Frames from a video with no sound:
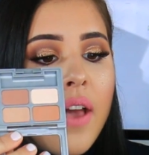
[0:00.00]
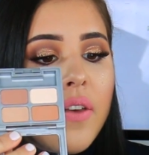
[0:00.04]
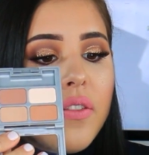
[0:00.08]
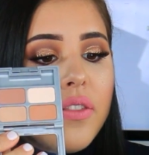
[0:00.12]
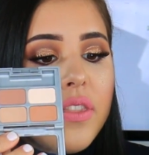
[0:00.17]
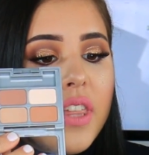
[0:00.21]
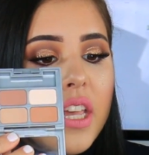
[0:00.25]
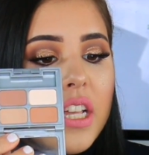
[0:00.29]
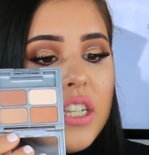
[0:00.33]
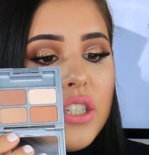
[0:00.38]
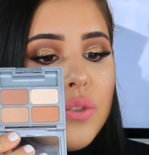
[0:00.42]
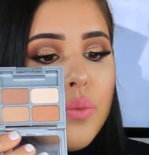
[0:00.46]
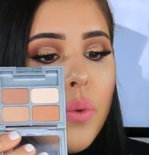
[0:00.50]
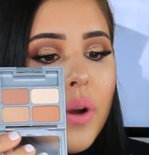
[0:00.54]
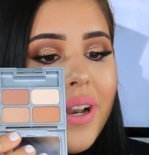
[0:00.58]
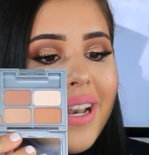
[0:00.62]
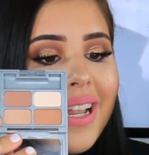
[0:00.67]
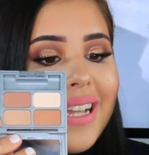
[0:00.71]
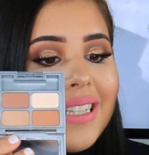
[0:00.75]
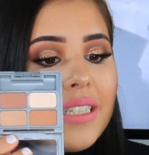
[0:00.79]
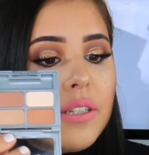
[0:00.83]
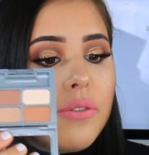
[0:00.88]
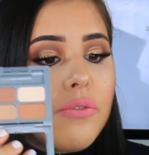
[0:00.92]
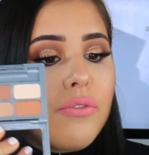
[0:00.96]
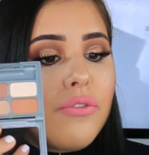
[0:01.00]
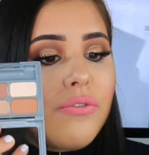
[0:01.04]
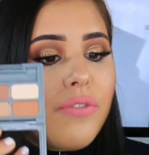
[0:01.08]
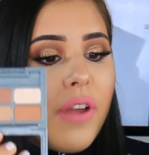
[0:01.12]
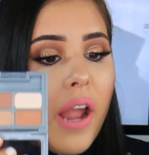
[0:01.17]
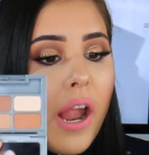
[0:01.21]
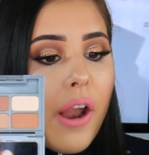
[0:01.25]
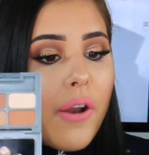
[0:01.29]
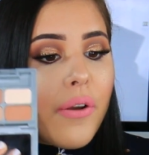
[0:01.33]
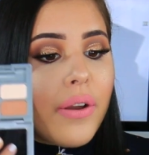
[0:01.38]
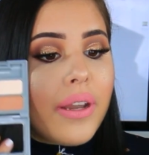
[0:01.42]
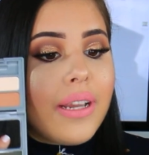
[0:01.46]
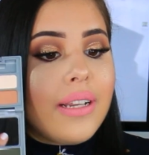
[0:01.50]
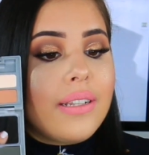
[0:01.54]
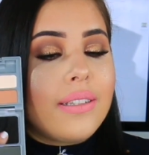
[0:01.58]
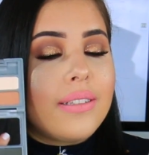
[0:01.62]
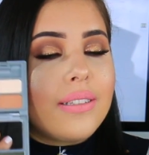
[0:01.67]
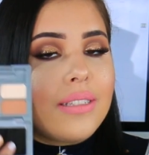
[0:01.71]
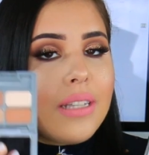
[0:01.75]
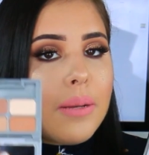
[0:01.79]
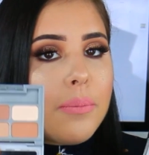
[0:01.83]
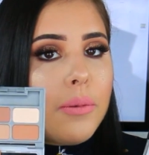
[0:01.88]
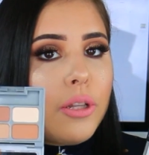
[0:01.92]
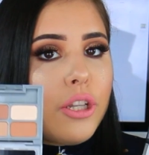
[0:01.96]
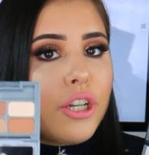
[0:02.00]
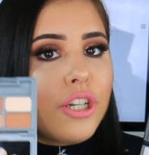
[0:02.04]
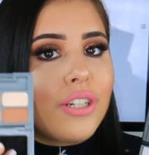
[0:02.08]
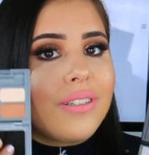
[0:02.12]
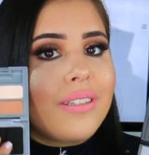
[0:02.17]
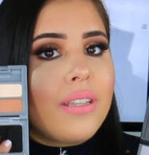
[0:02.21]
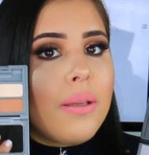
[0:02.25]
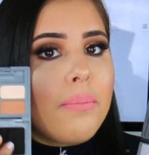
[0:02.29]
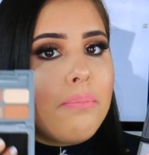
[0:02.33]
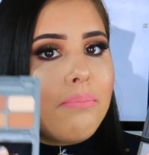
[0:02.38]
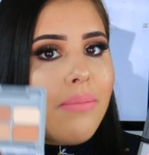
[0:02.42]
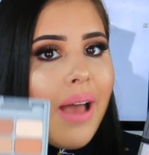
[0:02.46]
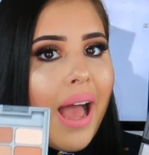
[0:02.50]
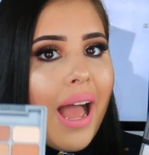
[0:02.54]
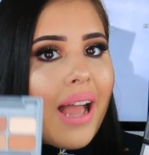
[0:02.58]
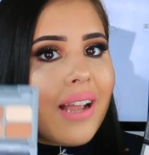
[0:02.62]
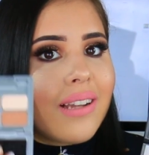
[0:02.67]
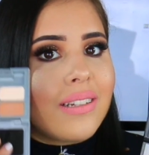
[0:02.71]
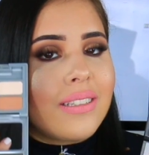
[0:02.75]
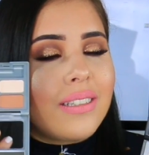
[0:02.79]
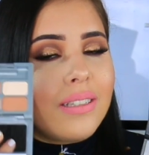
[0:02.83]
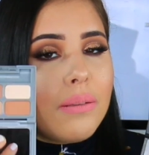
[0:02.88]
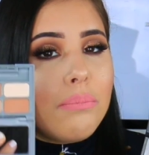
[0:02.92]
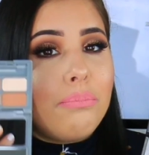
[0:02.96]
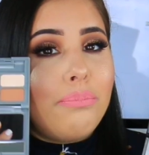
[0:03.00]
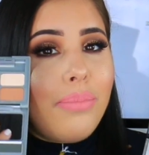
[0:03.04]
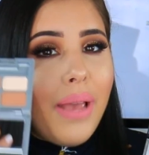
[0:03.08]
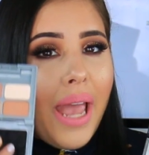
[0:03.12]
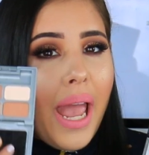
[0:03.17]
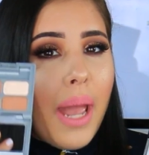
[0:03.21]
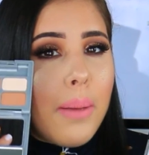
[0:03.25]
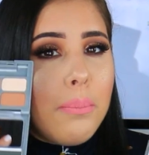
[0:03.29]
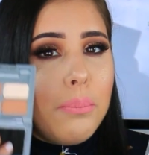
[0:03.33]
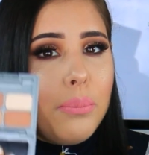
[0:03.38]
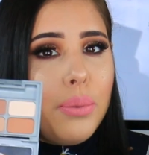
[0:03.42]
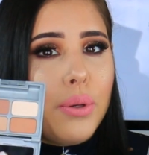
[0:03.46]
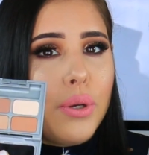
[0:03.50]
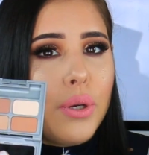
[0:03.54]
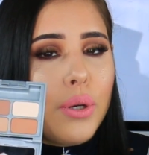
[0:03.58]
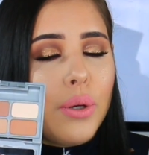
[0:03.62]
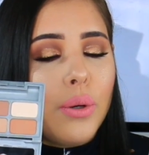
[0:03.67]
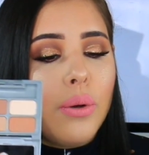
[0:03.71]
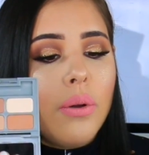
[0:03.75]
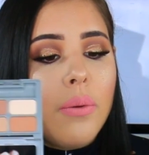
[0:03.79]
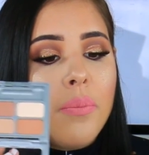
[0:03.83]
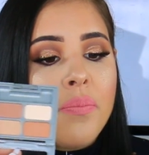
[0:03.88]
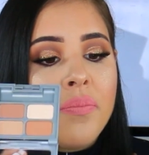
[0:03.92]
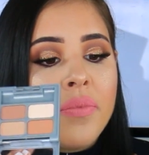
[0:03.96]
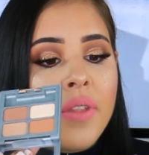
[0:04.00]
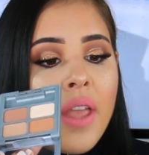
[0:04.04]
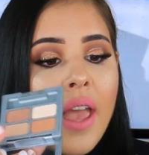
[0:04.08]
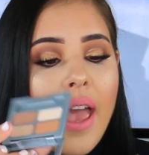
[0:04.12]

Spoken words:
This one, it's very similar to MAC's Bamboo.